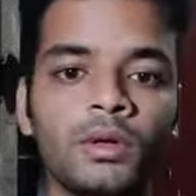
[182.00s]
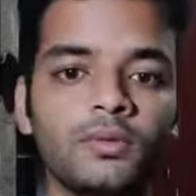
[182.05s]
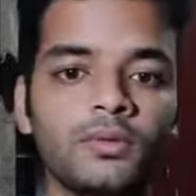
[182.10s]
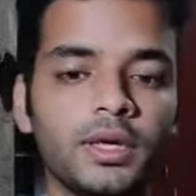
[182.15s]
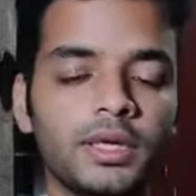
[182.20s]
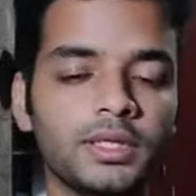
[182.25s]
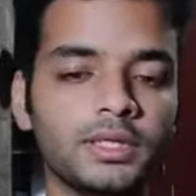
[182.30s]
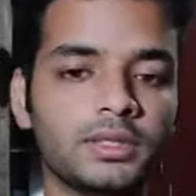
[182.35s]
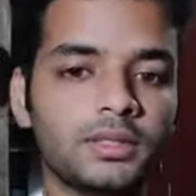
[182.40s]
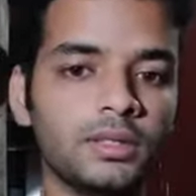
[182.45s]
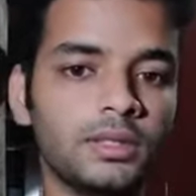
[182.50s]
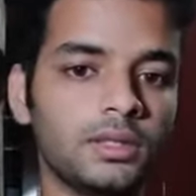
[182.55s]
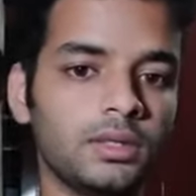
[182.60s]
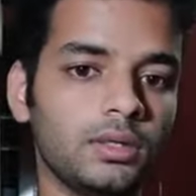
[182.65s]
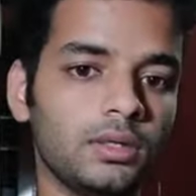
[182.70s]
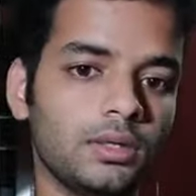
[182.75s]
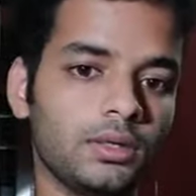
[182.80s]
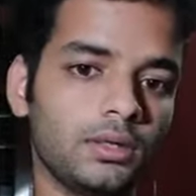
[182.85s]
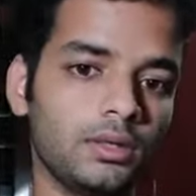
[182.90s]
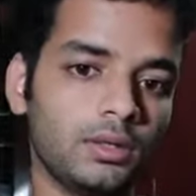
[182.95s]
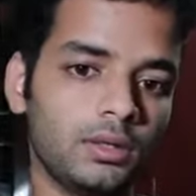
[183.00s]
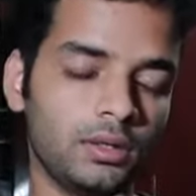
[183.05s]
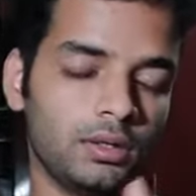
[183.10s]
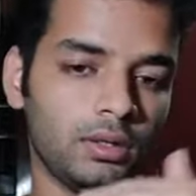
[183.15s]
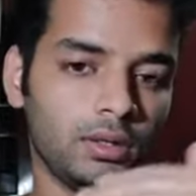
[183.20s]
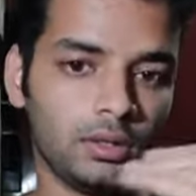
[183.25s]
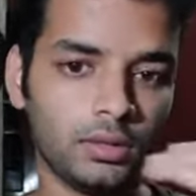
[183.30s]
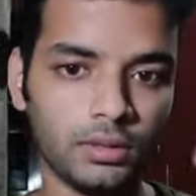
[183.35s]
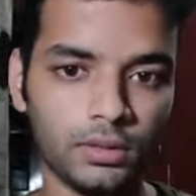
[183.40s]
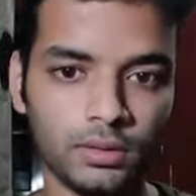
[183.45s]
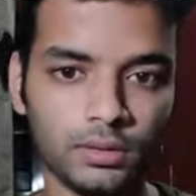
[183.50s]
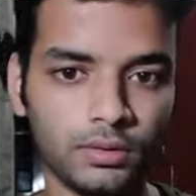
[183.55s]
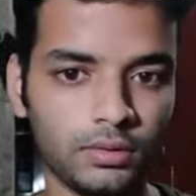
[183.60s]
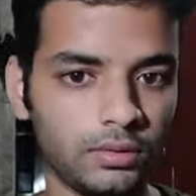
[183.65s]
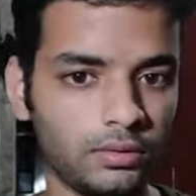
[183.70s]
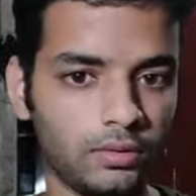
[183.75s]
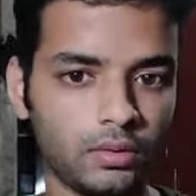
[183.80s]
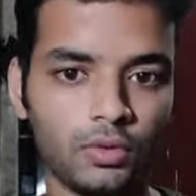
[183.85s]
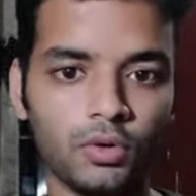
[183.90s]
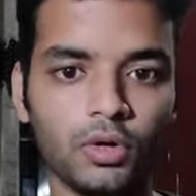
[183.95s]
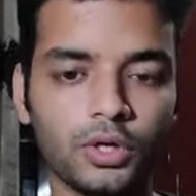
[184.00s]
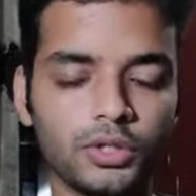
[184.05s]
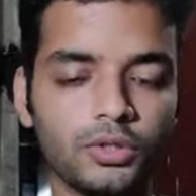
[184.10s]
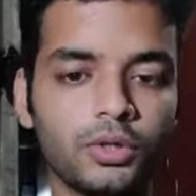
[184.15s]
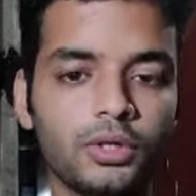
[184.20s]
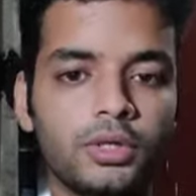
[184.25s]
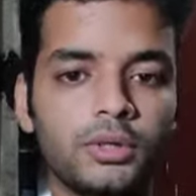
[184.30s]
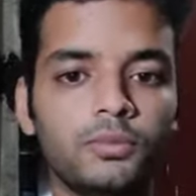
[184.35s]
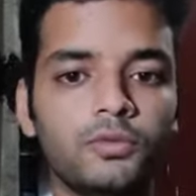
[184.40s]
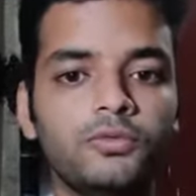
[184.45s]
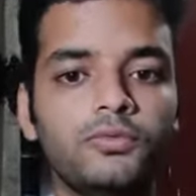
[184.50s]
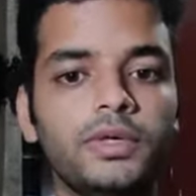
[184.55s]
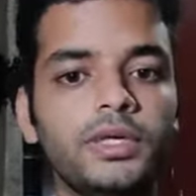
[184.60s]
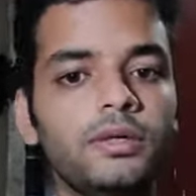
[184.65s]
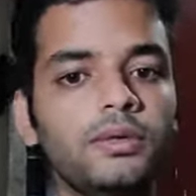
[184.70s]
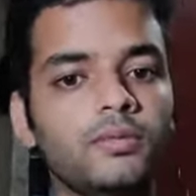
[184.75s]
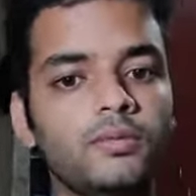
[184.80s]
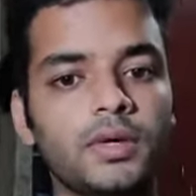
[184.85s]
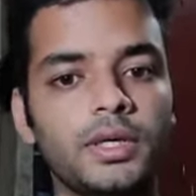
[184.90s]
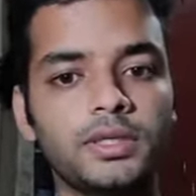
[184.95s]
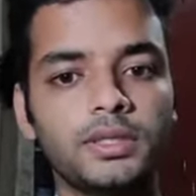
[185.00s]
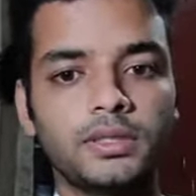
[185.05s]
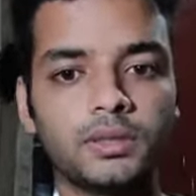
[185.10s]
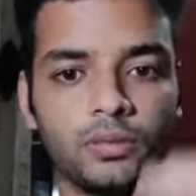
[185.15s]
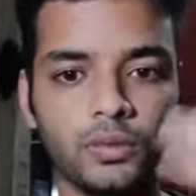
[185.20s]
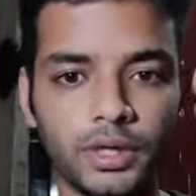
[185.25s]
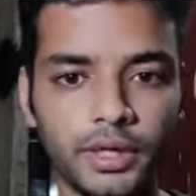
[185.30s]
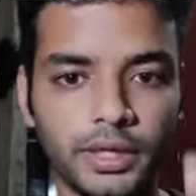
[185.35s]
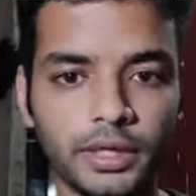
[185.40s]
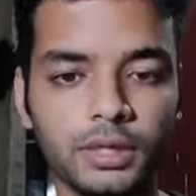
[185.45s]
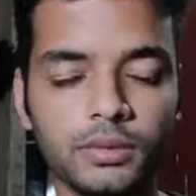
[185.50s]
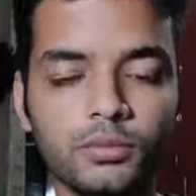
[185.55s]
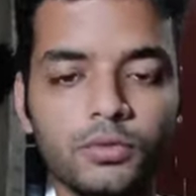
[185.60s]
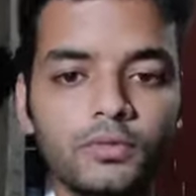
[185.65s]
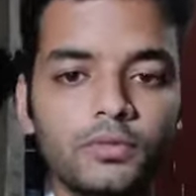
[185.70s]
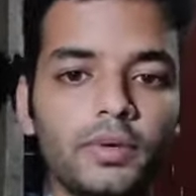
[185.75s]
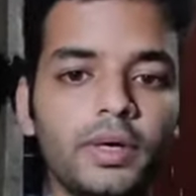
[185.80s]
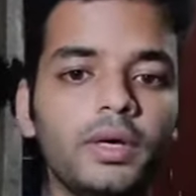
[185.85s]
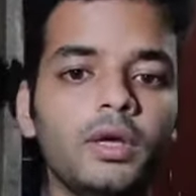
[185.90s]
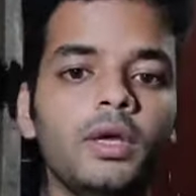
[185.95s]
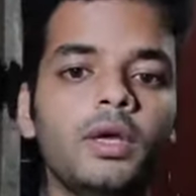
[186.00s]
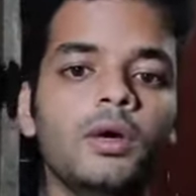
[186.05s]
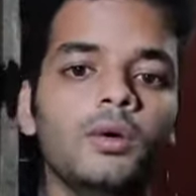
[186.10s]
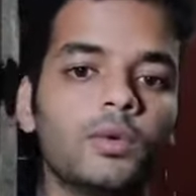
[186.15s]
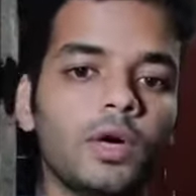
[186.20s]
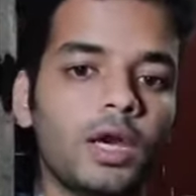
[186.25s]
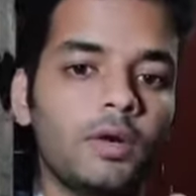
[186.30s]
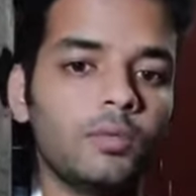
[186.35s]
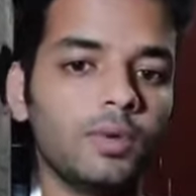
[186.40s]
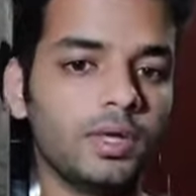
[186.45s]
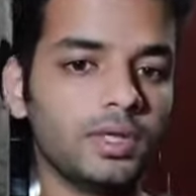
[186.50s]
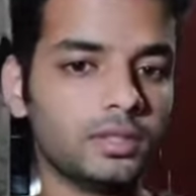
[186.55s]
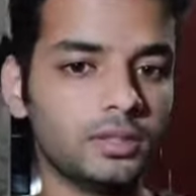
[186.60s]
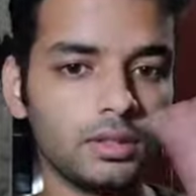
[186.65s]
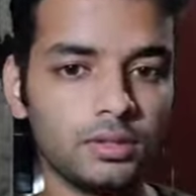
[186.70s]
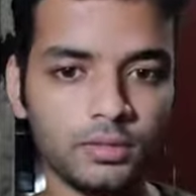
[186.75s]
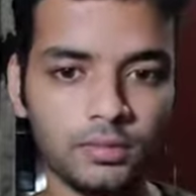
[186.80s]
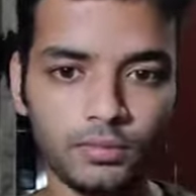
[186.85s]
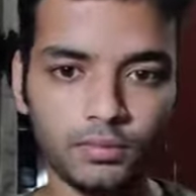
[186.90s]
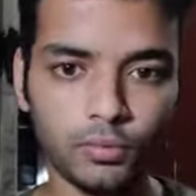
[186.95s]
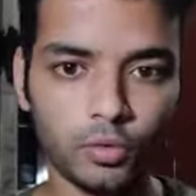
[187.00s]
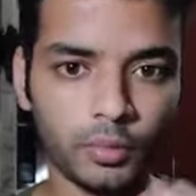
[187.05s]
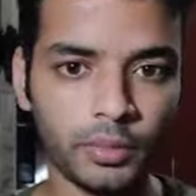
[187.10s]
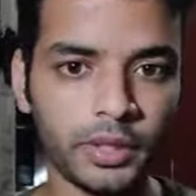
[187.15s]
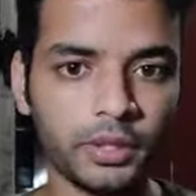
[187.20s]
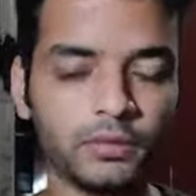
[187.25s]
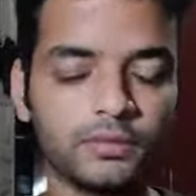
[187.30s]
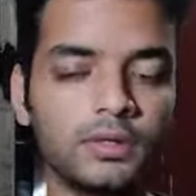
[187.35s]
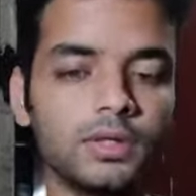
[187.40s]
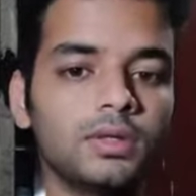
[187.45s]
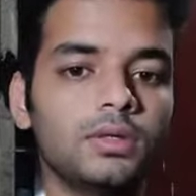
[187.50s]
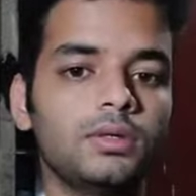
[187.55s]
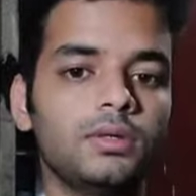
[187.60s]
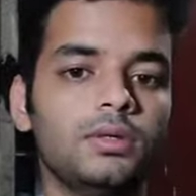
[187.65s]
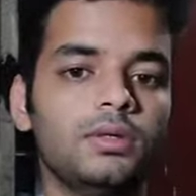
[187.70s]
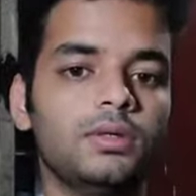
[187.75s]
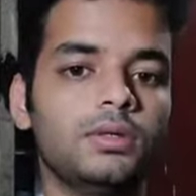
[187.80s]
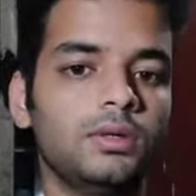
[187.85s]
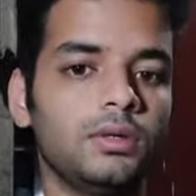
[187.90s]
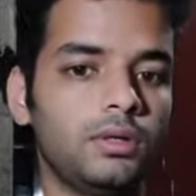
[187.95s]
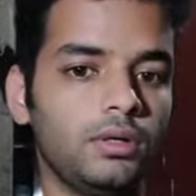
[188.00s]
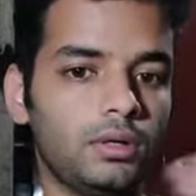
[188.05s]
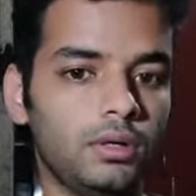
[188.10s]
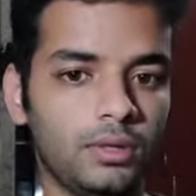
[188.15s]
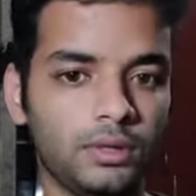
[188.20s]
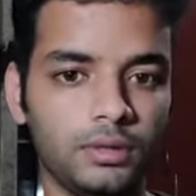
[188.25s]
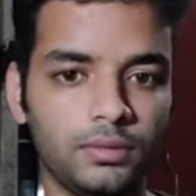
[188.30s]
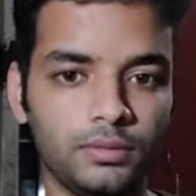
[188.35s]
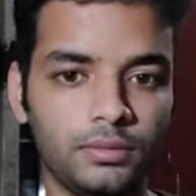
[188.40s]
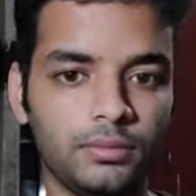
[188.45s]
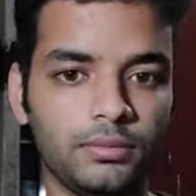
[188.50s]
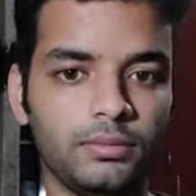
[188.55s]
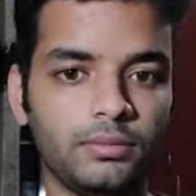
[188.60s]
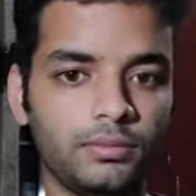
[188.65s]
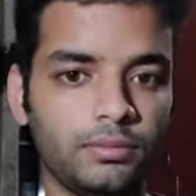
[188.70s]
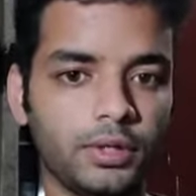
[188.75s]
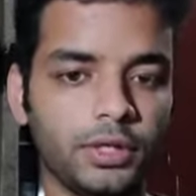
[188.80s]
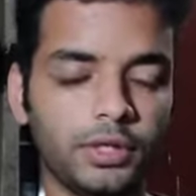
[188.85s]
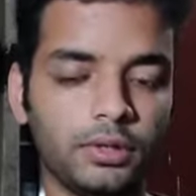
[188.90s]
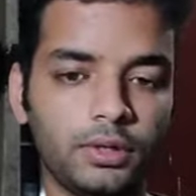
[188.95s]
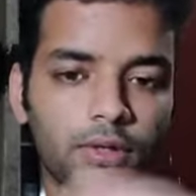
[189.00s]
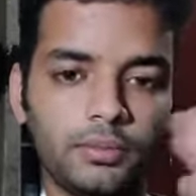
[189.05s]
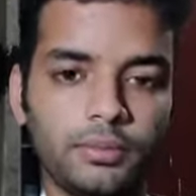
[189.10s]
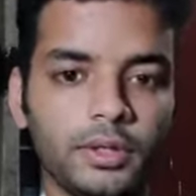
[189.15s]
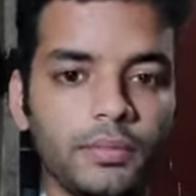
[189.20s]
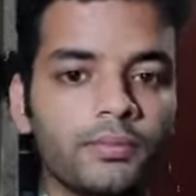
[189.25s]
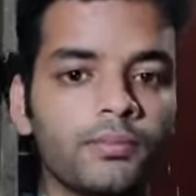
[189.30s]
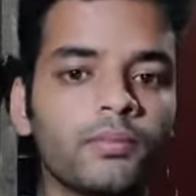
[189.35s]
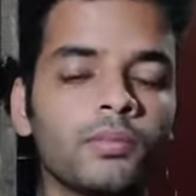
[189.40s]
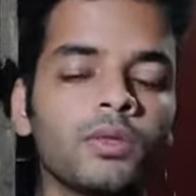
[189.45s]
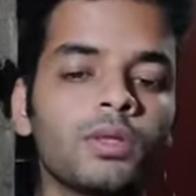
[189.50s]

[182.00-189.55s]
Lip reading: One is the horizontal movement, one is the vertical movement, and one is the movement of the particular beam.